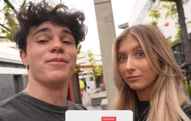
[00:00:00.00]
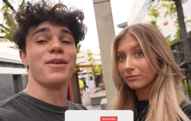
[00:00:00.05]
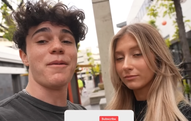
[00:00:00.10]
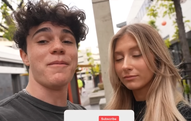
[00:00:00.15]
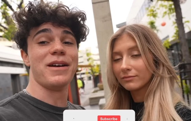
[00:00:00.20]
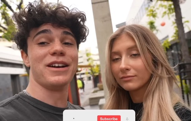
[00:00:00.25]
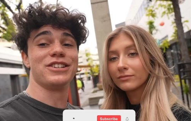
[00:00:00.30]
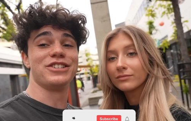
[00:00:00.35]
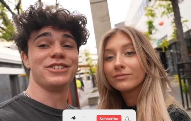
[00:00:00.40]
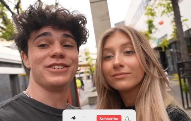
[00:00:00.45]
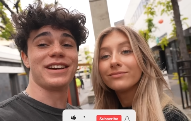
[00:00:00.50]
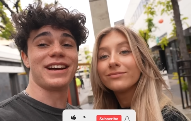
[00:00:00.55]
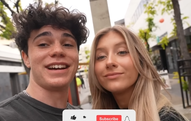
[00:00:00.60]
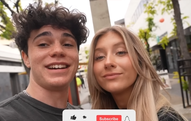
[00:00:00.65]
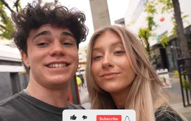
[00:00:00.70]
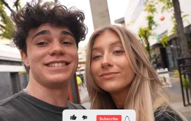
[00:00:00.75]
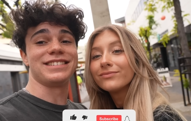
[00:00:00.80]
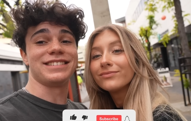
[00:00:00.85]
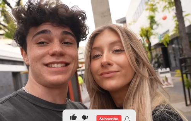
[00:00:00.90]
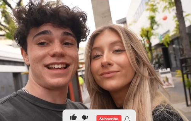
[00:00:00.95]
Speaker 1: But make sure you
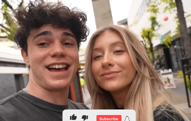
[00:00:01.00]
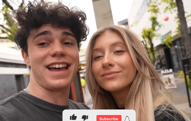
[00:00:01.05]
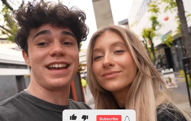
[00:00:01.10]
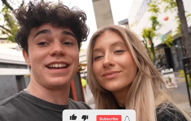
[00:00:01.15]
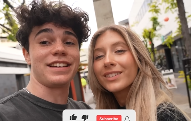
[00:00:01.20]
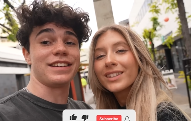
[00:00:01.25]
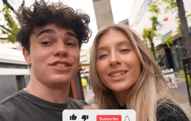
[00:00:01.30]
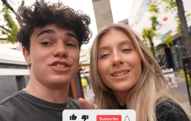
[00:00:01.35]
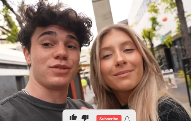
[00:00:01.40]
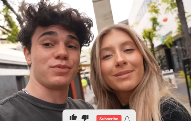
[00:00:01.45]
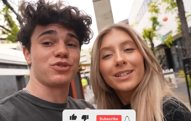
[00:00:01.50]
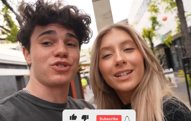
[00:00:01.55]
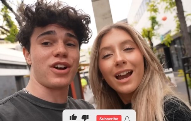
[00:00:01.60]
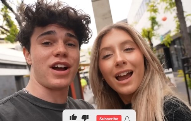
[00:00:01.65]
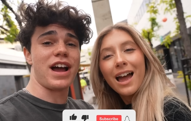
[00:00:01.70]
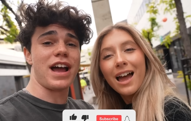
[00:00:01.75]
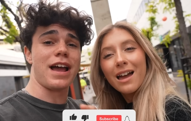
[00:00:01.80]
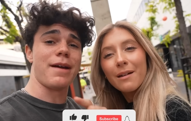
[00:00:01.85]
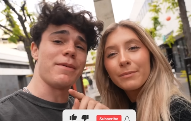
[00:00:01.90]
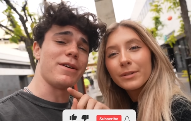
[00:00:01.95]
guys like and
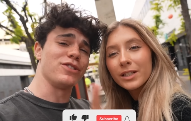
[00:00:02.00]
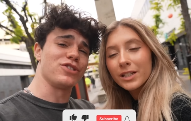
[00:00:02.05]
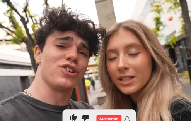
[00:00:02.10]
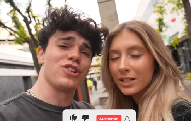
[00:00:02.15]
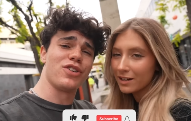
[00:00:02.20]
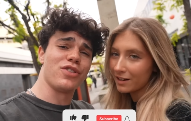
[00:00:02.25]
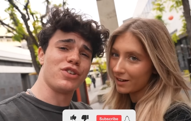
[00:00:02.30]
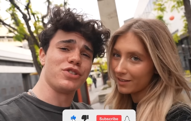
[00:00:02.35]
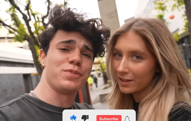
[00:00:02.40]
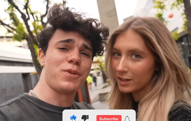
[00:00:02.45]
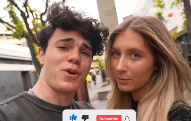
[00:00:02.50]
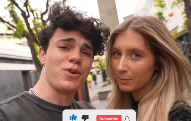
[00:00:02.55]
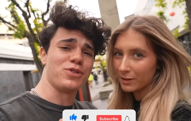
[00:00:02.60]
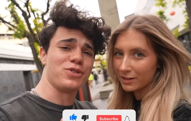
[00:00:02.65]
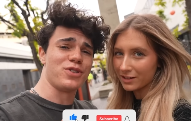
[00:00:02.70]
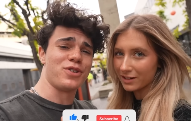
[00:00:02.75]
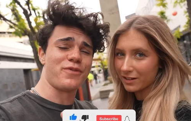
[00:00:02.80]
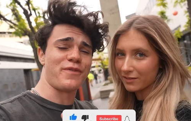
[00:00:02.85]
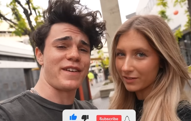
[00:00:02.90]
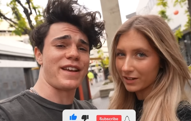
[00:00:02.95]
subscribe and turn on those post
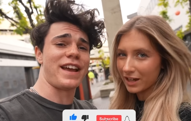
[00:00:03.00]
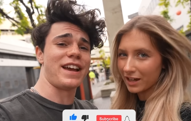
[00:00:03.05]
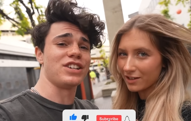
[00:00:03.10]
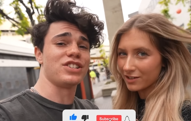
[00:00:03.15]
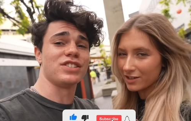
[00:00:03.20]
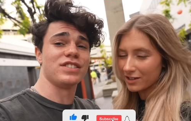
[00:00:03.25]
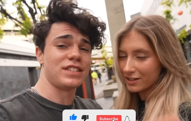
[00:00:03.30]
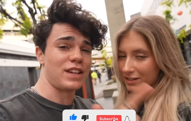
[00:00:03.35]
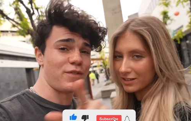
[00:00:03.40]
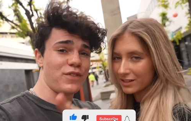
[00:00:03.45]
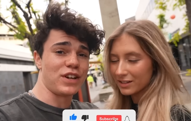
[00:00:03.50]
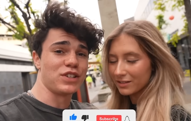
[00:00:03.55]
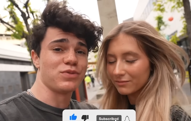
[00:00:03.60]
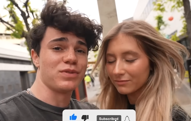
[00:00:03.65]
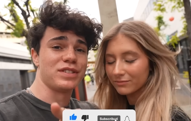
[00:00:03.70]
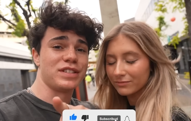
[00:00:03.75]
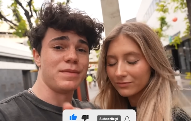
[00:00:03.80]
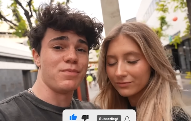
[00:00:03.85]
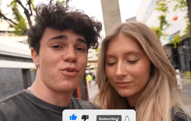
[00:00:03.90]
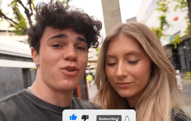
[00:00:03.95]
notifications. If you guys want
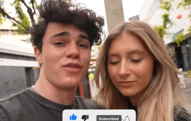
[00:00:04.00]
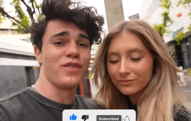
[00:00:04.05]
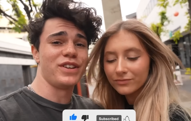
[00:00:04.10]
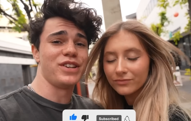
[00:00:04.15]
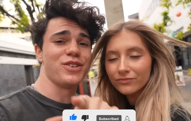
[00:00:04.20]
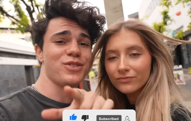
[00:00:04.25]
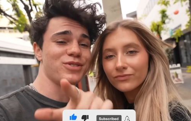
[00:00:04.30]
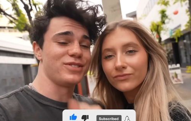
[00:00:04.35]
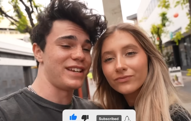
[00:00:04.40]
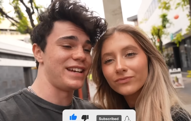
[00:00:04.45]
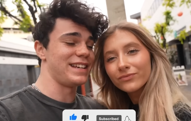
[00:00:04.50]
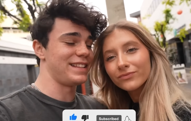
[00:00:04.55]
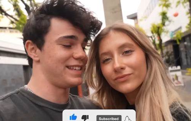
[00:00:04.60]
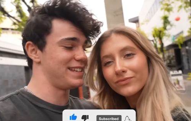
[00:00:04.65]
to see more videos like